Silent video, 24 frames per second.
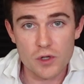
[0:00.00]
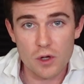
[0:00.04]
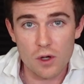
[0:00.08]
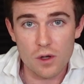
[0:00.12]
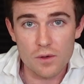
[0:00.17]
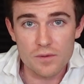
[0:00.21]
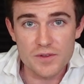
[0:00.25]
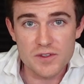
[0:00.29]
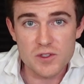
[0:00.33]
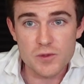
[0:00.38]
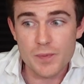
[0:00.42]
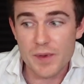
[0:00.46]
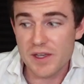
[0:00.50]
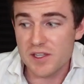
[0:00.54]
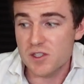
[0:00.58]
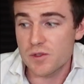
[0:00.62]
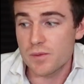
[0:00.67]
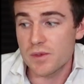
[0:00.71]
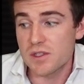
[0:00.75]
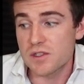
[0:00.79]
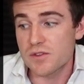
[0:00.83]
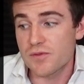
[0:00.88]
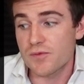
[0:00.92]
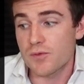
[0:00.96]
all of the
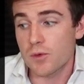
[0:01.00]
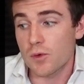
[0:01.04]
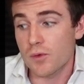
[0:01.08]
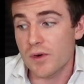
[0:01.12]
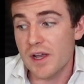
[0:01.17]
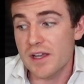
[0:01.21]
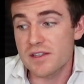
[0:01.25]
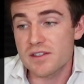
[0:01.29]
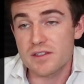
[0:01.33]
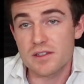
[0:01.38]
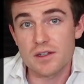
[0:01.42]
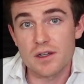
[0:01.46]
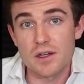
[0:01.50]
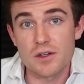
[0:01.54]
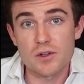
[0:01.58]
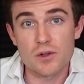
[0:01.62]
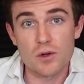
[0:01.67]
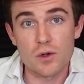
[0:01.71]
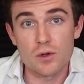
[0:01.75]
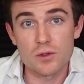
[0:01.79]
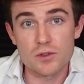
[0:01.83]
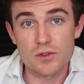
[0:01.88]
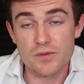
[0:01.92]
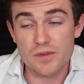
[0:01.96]
specimens fluoresced
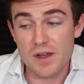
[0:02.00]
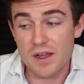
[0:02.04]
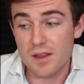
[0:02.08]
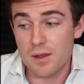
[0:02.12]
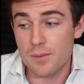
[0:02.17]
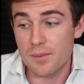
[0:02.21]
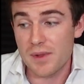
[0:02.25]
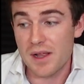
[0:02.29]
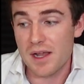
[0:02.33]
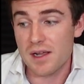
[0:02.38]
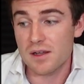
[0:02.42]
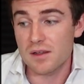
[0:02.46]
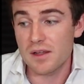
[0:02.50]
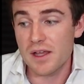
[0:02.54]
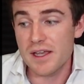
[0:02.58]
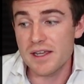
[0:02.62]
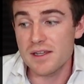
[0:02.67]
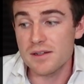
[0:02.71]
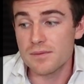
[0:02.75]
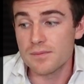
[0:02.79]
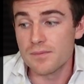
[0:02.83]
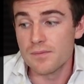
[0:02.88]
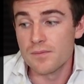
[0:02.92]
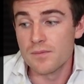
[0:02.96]
under ultraviolet black
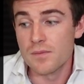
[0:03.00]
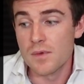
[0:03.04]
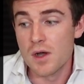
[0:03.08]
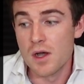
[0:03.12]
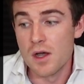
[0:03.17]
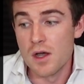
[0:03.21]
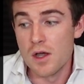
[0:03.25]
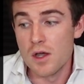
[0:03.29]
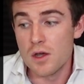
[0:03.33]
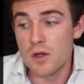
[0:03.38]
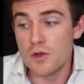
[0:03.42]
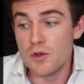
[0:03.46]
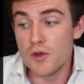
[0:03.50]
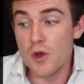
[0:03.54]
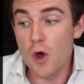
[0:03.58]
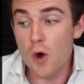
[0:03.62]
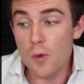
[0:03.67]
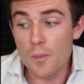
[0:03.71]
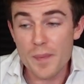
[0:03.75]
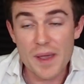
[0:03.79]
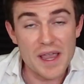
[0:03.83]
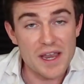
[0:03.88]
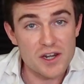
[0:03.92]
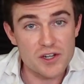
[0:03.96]
light.
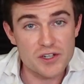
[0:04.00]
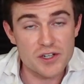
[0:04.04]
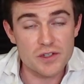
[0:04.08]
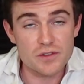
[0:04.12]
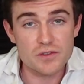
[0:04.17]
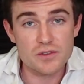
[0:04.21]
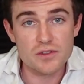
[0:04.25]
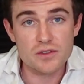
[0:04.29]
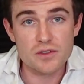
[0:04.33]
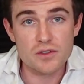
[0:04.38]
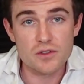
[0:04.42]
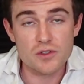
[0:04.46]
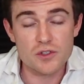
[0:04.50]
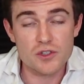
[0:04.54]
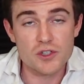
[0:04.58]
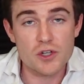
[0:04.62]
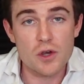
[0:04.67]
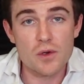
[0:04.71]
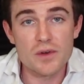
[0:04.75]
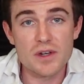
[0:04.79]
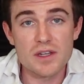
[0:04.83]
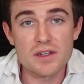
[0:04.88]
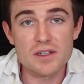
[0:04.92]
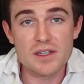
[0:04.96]
No patients
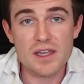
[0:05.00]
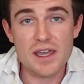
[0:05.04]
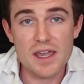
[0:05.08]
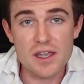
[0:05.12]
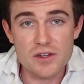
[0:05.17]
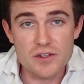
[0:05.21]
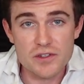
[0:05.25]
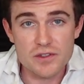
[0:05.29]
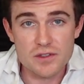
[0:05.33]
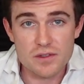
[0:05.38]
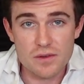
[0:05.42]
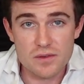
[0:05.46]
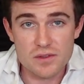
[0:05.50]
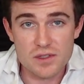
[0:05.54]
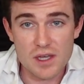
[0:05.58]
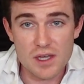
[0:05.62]
showed indications of